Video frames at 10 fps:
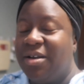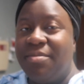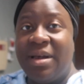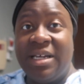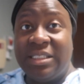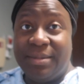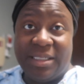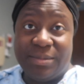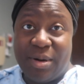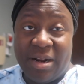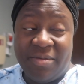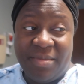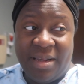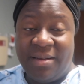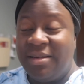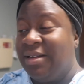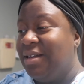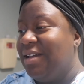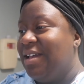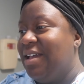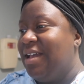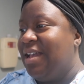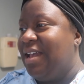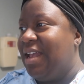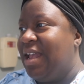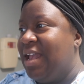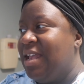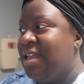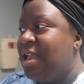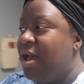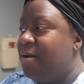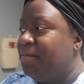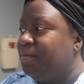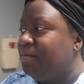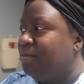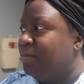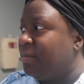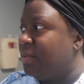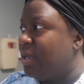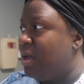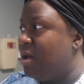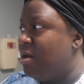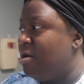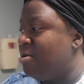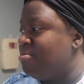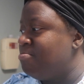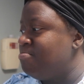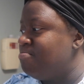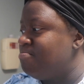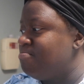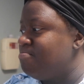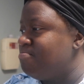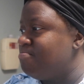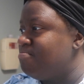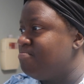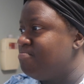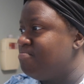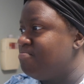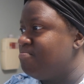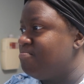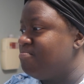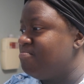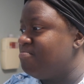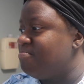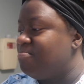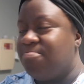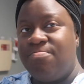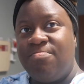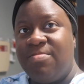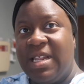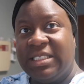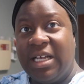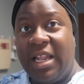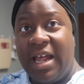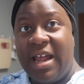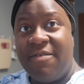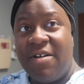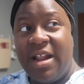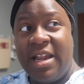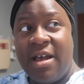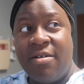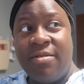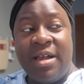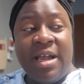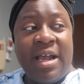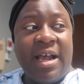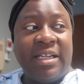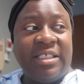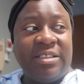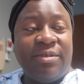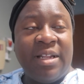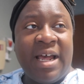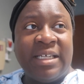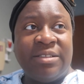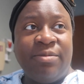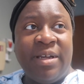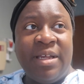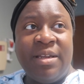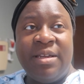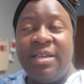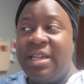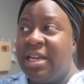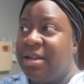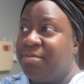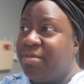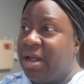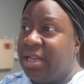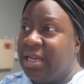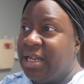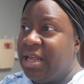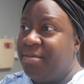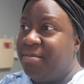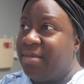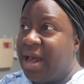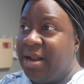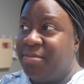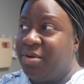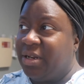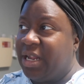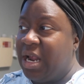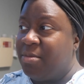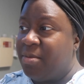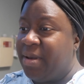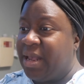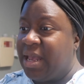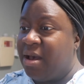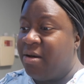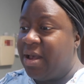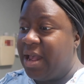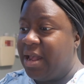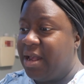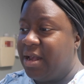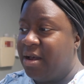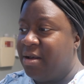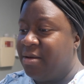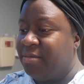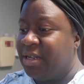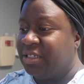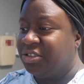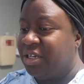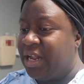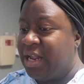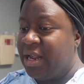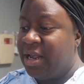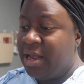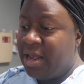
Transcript: My husband is proud of me. And yeah, that's all I have right now. I just realized we probably didn't pull the camera back out yesterday